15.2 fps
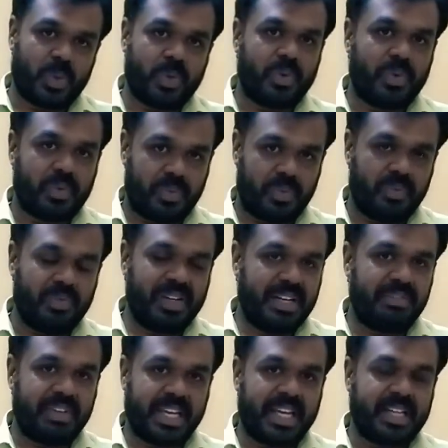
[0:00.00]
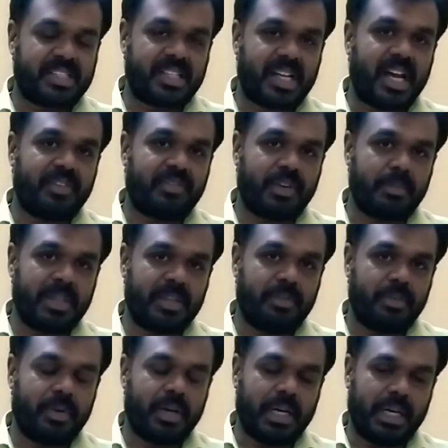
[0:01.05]
So when we can start from
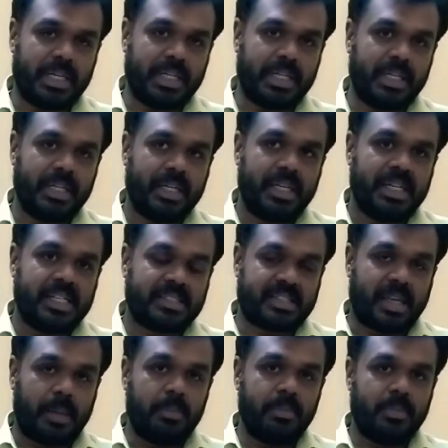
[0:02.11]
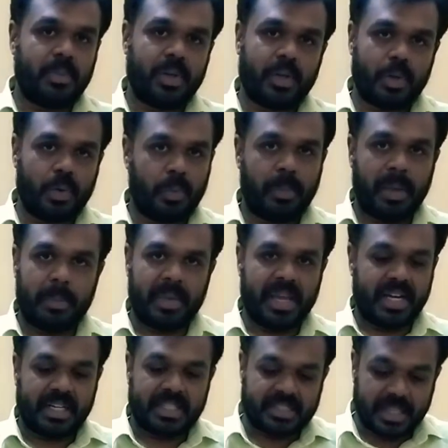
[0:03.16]
the sum, you
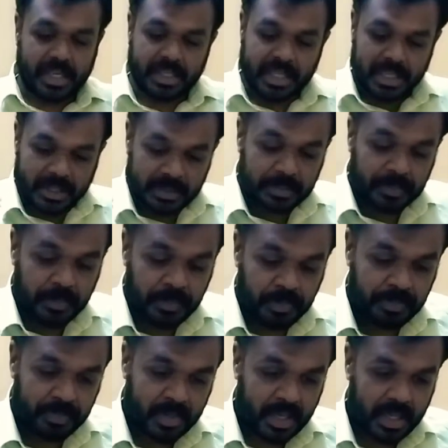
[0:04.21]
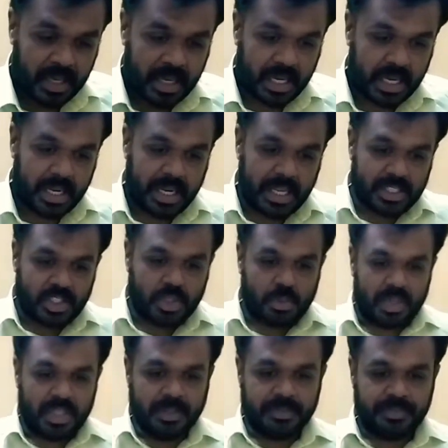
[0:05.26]
maybe understand that. And
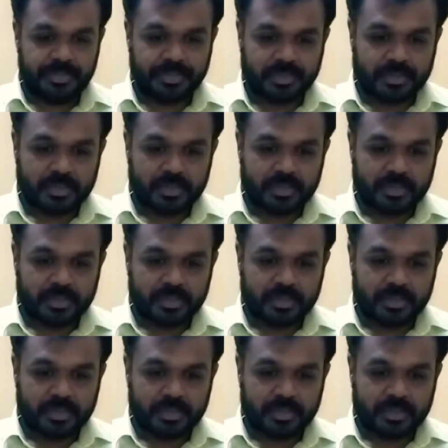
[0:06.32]
next one,